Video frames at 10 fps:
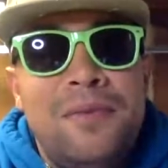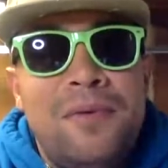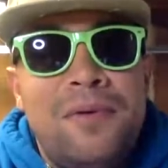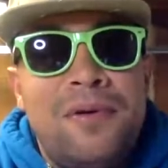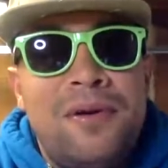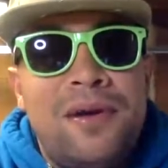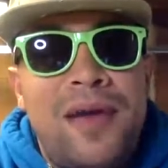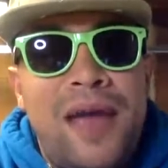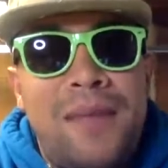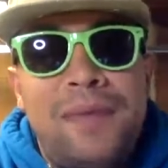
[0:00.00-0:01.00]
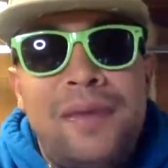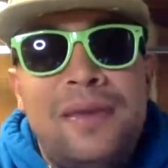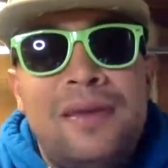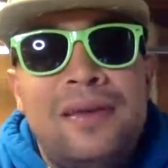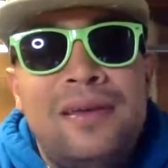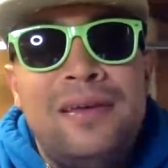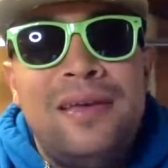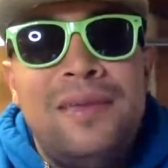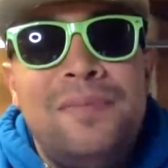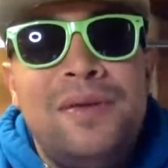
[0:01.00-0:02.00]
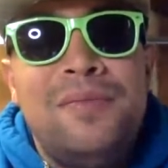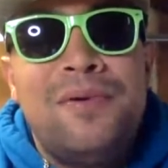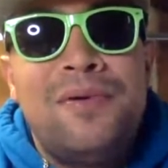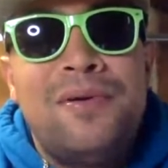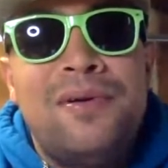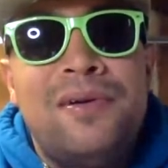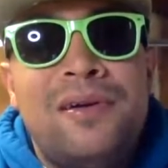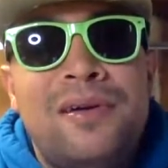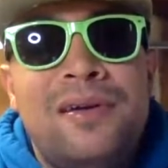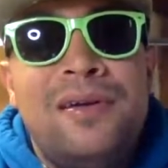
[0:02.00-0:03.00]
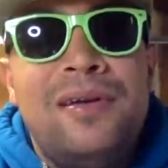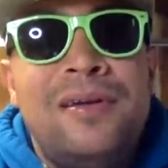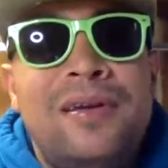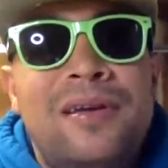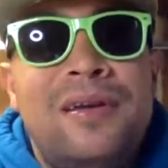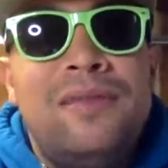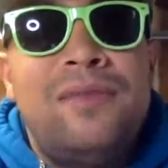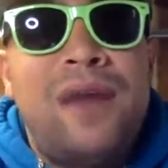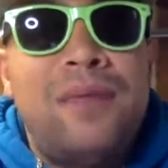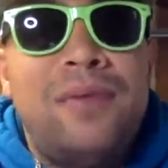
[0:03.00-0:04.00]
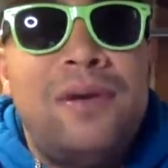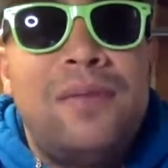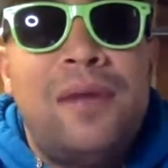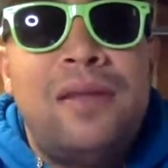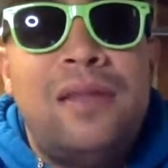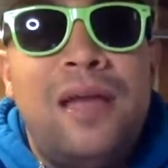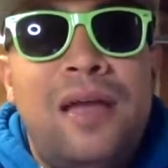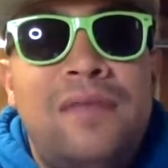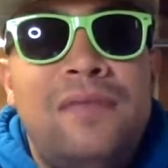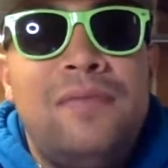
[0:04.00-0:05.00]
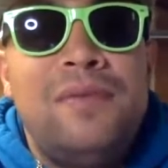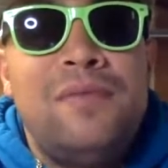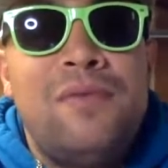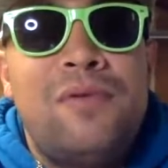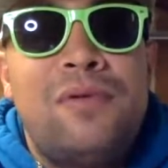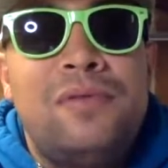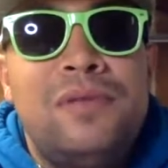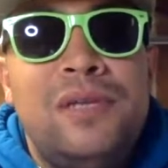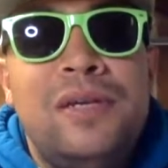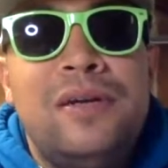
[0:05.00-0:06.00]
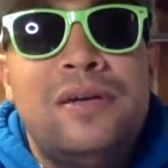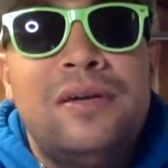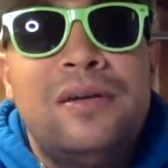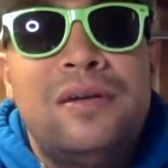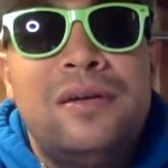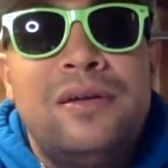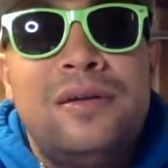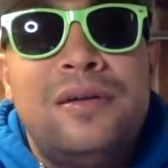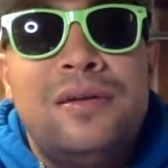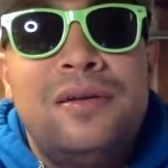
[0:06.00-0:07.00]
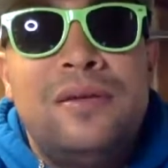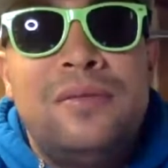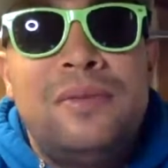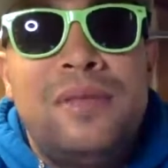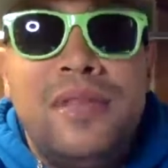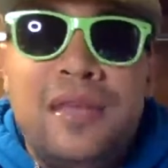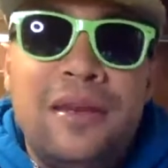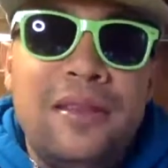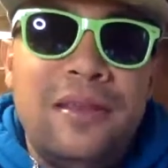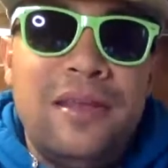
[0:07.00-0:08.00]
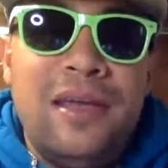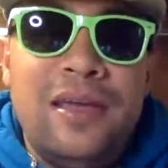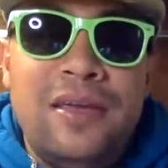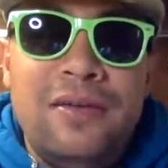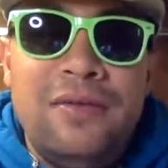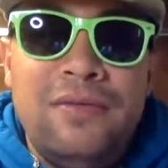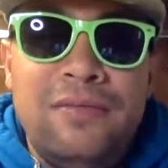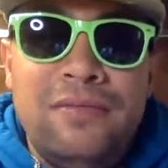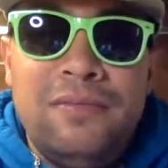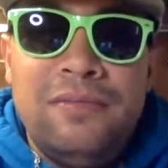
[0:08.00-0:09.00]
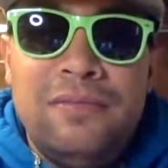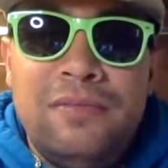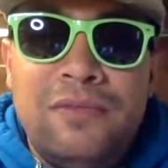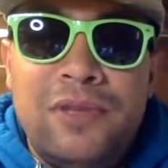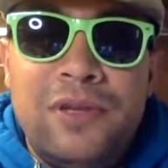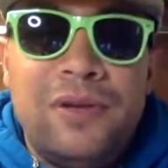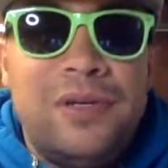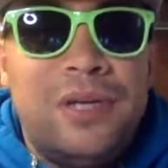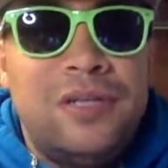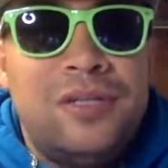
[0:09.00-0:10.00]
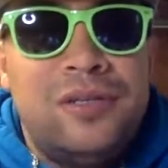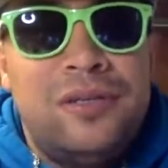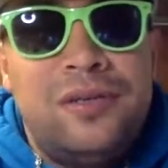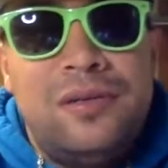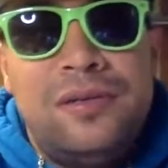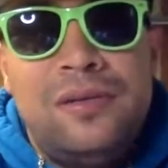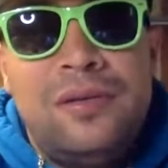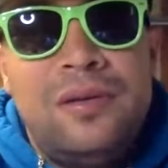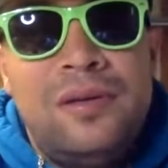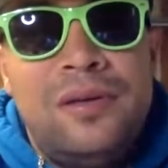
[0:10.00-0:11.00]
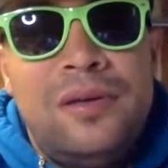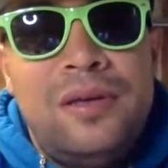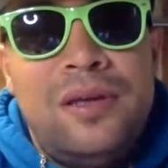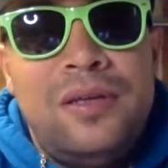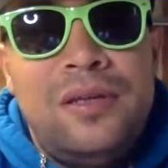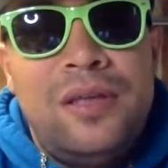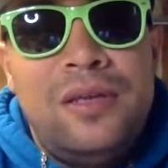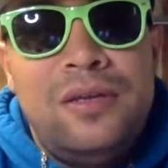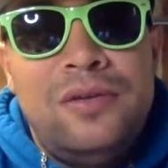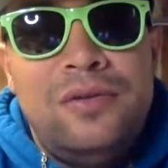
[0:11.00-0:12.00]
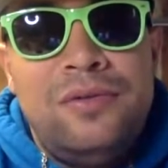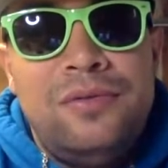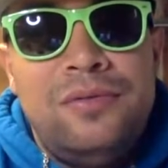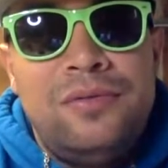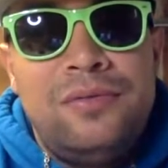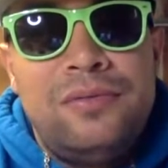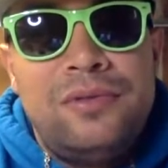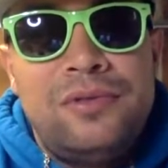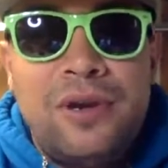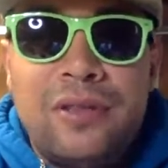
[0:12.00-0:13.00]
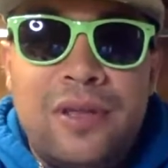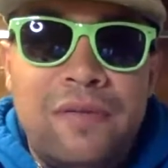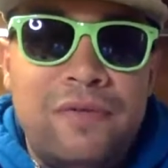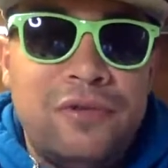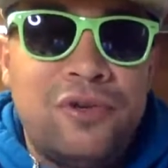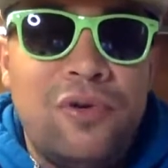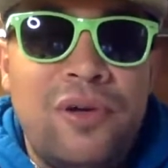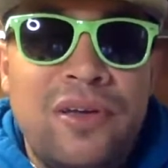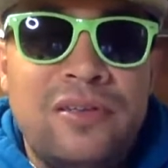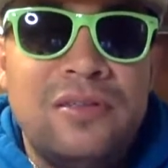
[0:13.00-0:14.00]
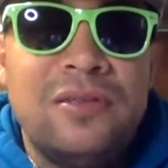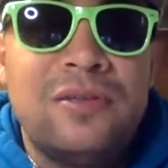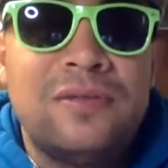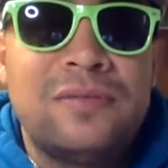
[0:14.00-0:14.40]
be more happy and be more vibrant about life and be more of a leader. But at the end of the day, with your addiction, and then you do the drug that of your choice,